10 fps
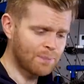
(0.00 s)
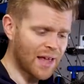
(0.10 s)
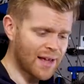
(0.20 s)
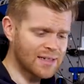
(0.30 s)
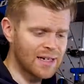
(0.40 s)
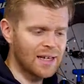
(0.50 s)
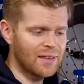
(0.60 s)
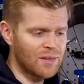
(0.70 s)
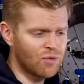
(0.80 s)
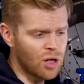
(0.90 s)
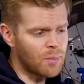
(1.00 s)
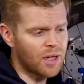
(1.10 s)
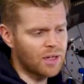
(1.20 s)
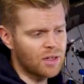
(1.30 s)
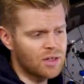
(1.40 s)
as the
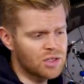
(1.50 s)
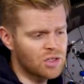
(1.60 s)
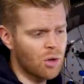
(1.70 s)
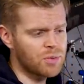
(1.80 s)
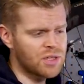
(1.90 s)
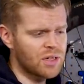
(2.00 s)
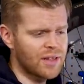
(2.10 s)
rubber stops